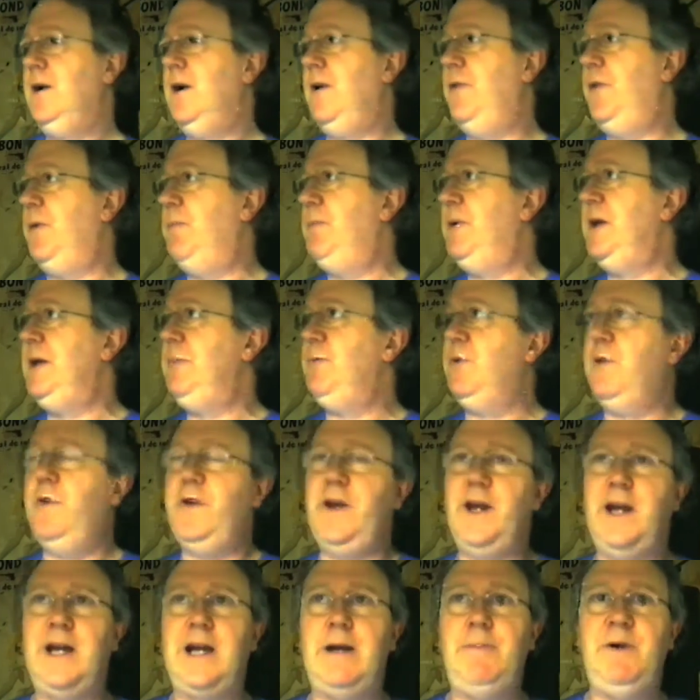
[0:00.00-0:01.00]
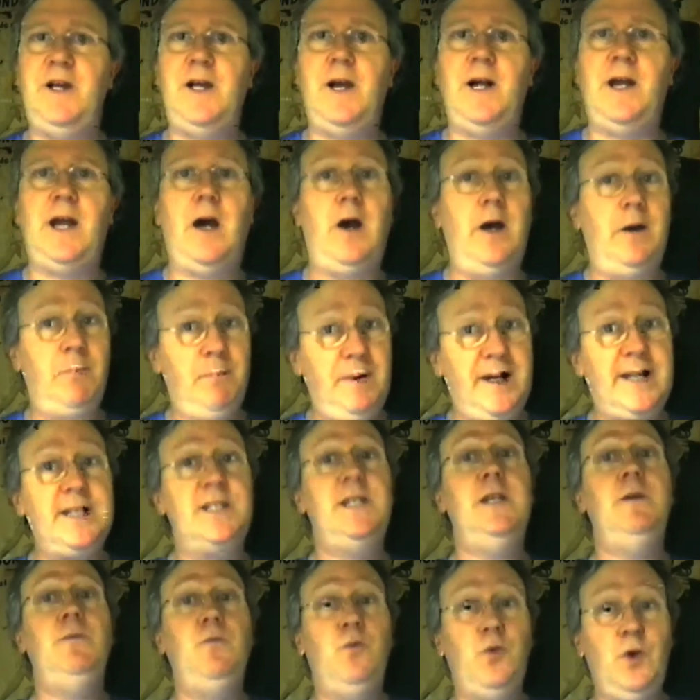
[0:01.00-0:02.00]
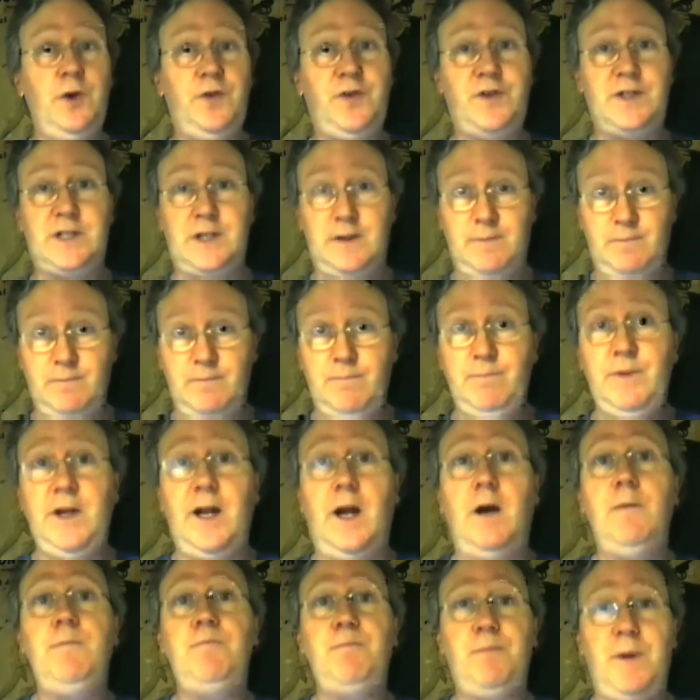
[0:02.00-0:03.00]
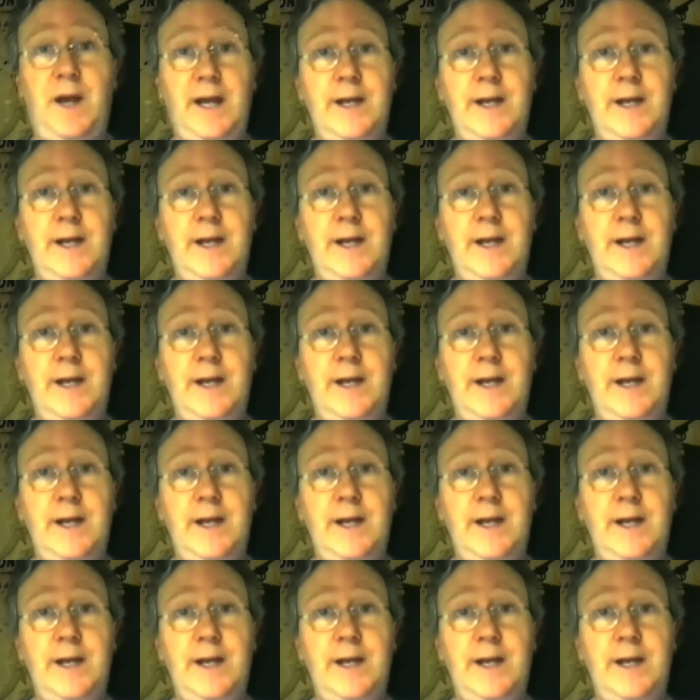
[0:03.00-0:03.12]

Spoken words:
of the people that are coming and going, mixed in with some, you know,